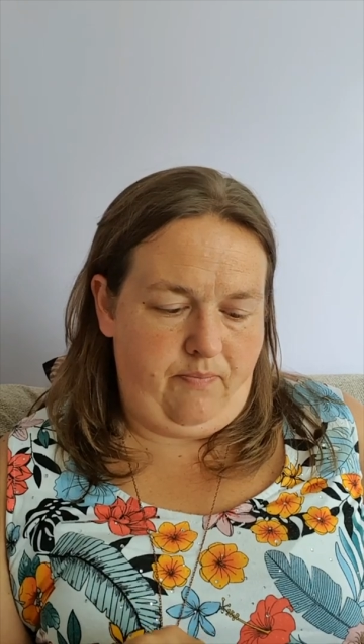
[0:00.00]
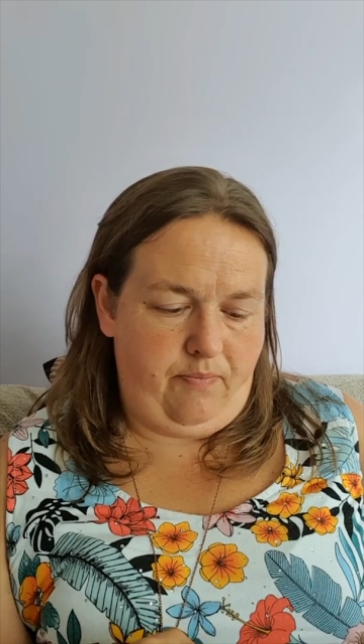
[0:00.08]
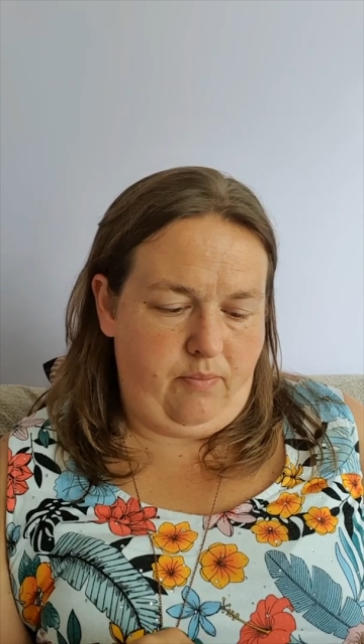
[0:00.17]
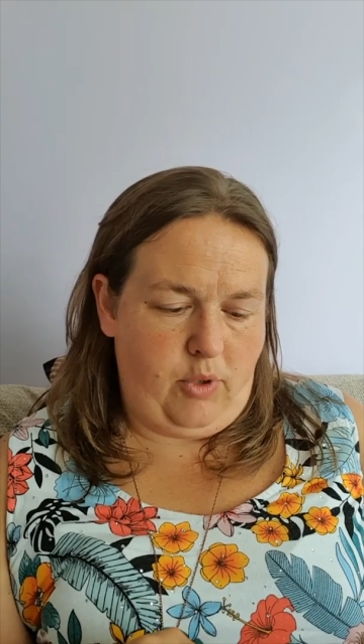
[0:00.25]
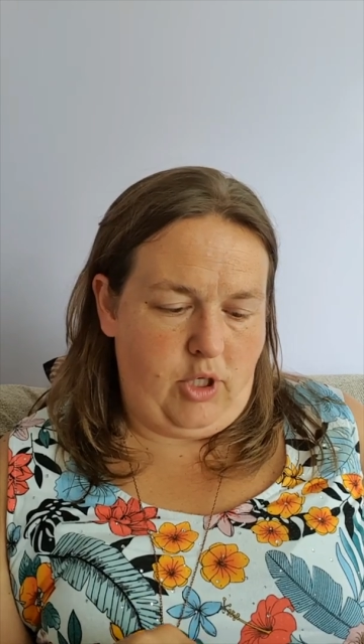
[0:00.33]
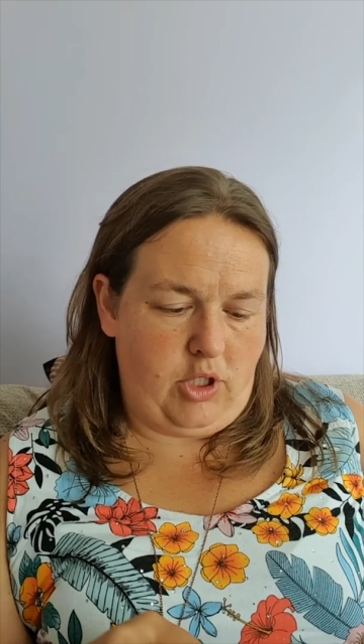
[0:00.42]

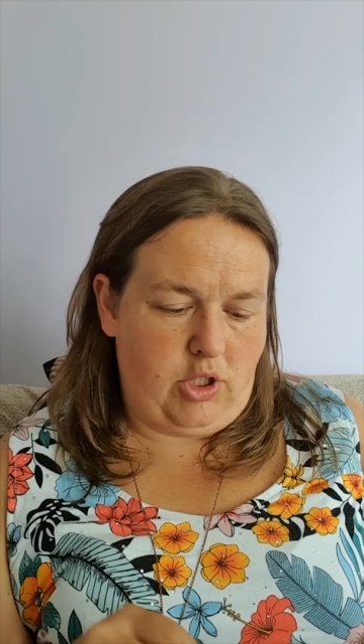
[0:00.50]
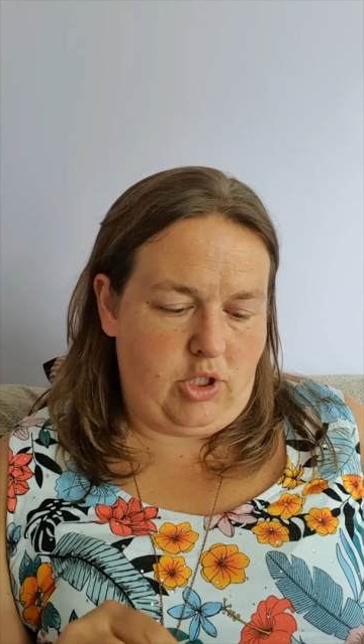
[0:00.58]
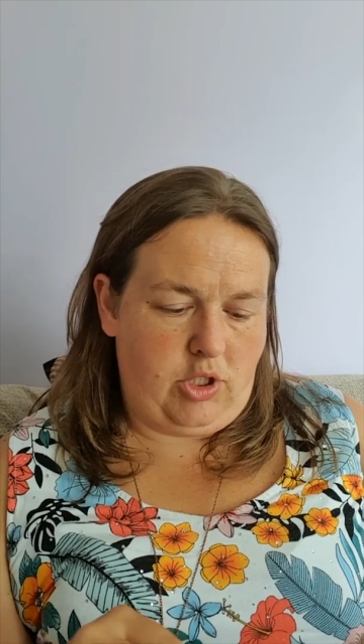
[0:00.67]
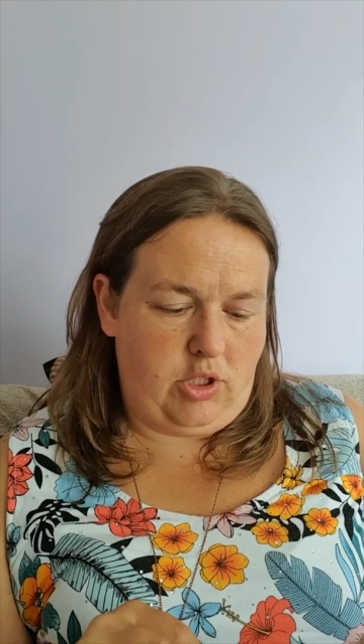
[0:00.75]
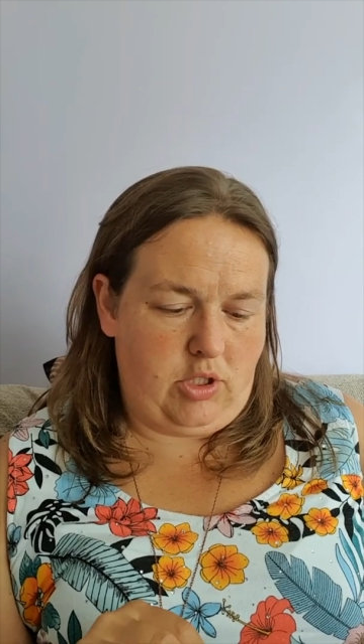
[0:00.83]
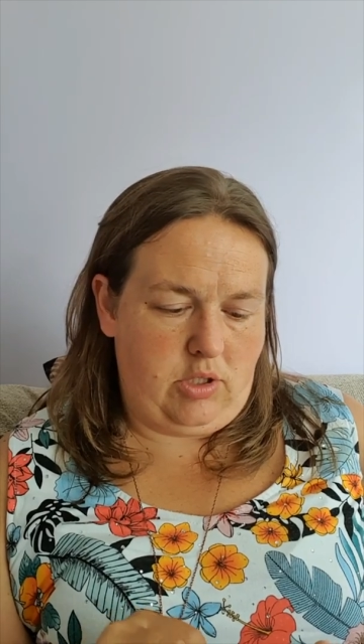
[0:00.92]

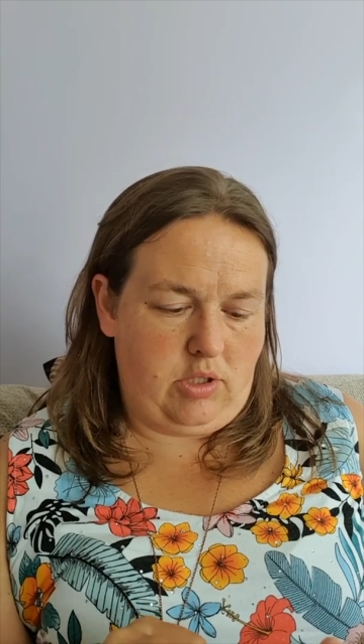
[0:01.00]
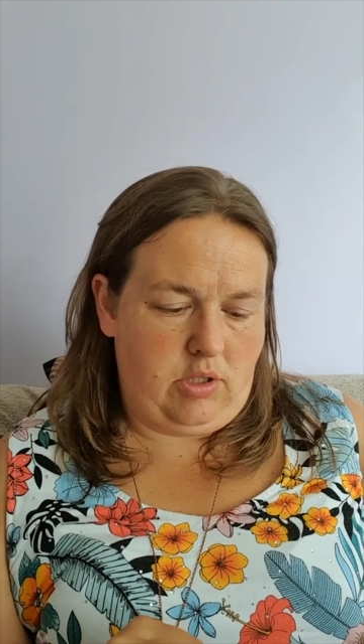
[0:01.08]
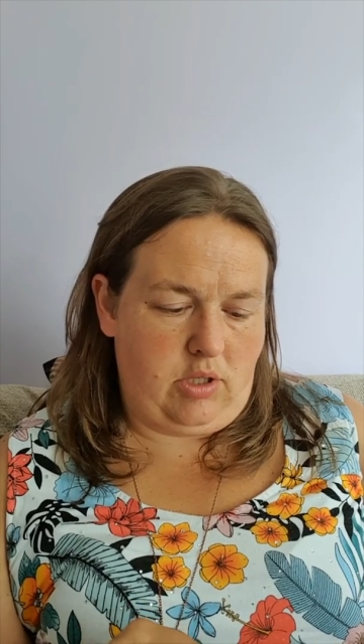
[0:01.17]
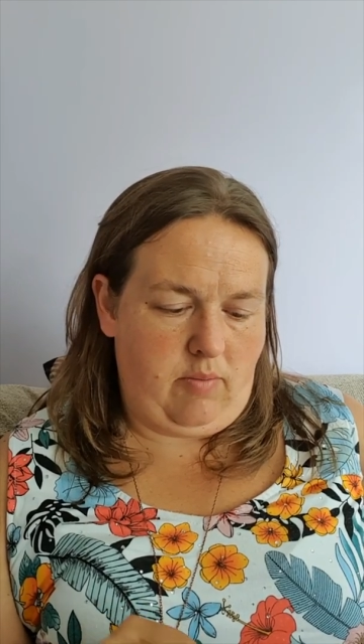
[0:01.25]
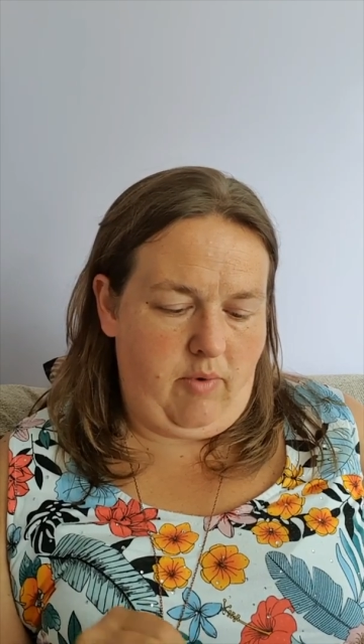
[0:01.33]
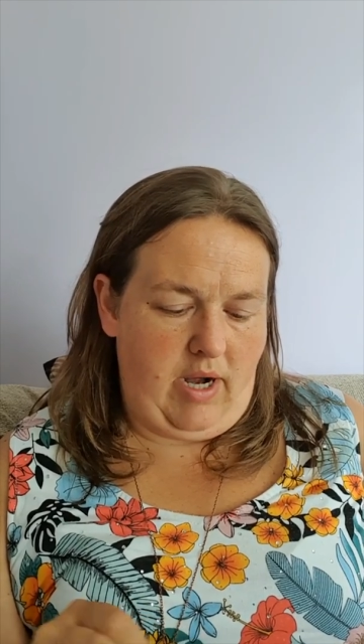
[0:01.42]
which
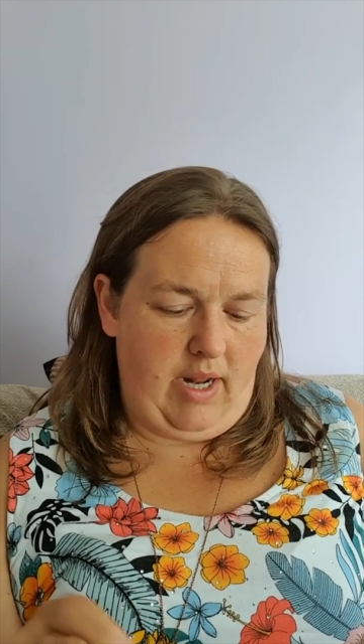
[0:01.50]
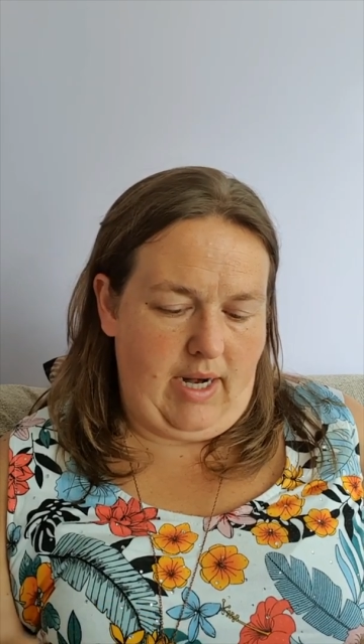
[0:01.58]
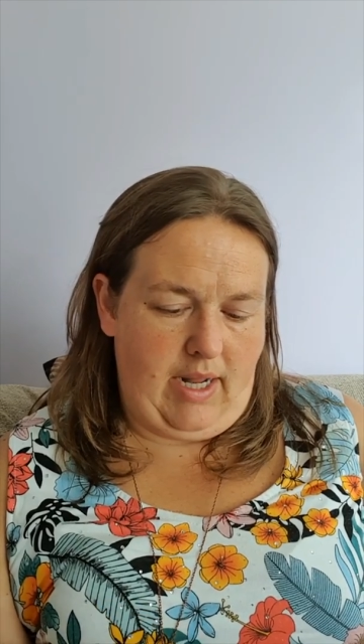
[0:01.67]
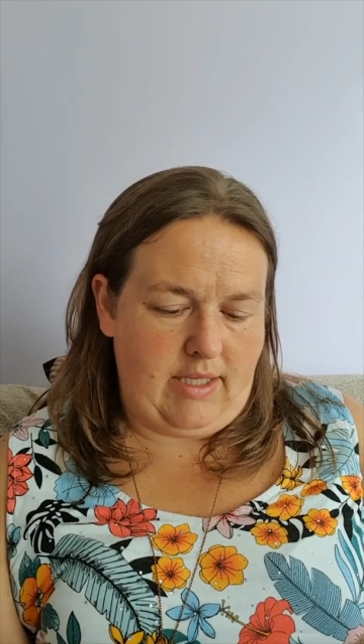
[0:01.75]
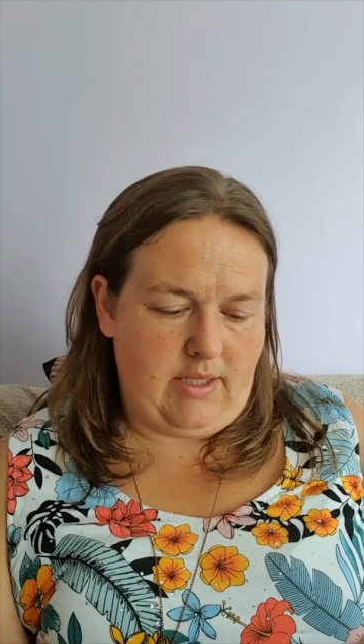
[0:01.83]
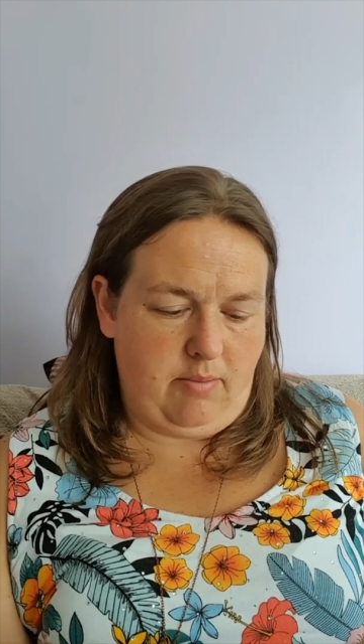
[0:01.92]
I'm really
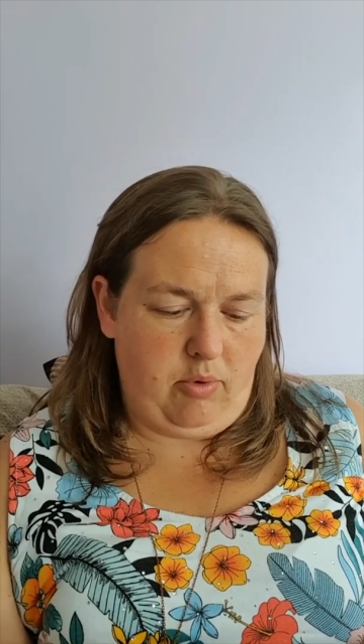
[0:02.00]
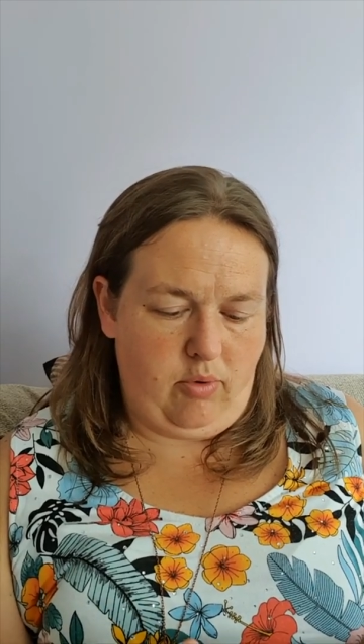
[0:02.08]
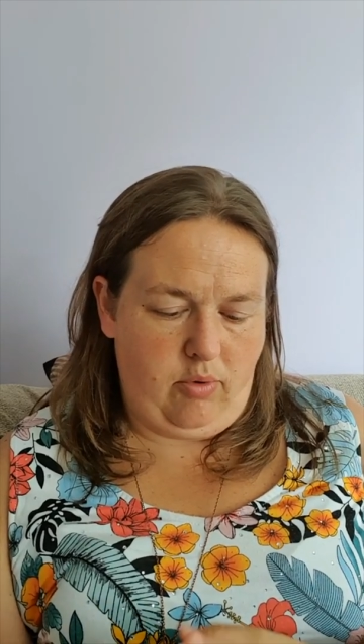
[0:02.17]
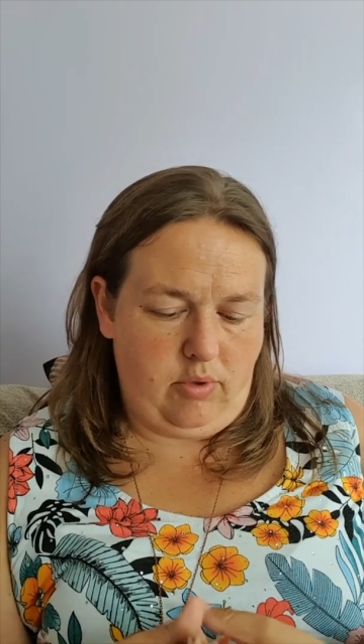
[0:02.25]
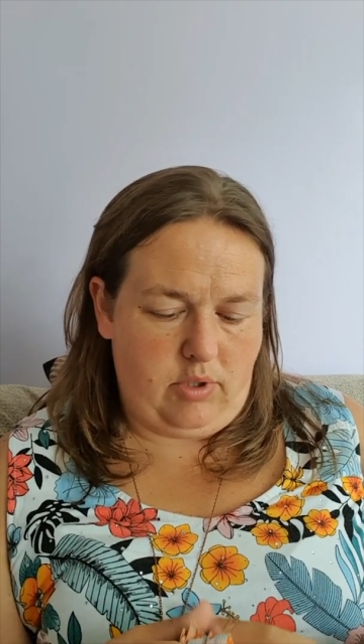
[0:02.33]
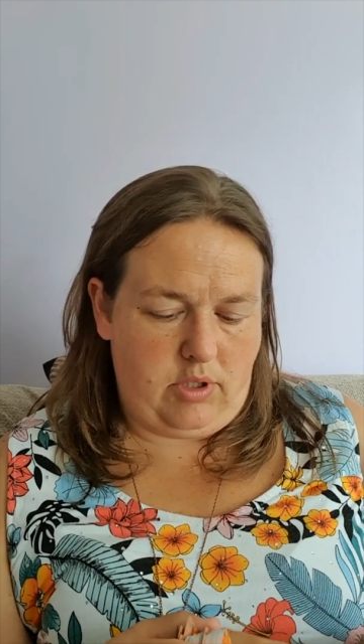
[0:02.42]
glad I
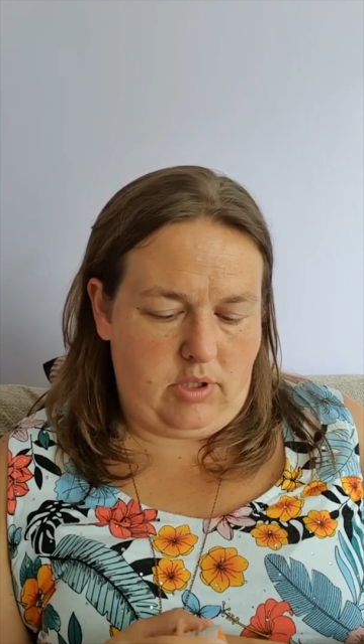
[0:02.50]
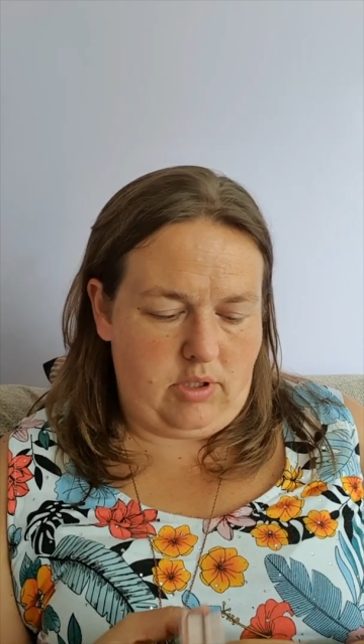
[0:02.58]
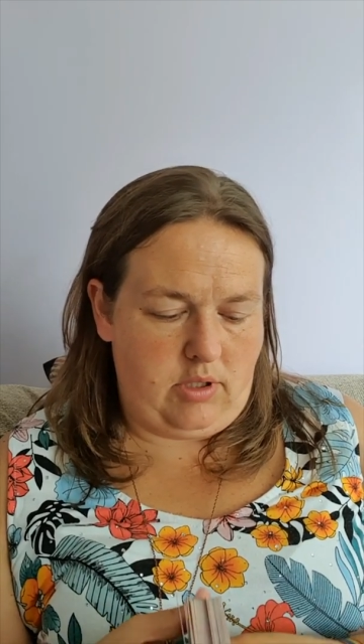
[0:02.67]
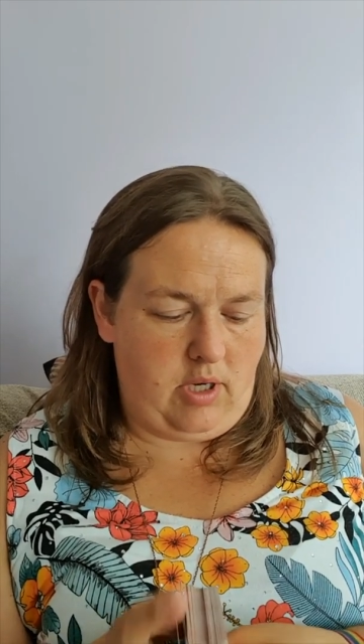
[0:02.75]
bought.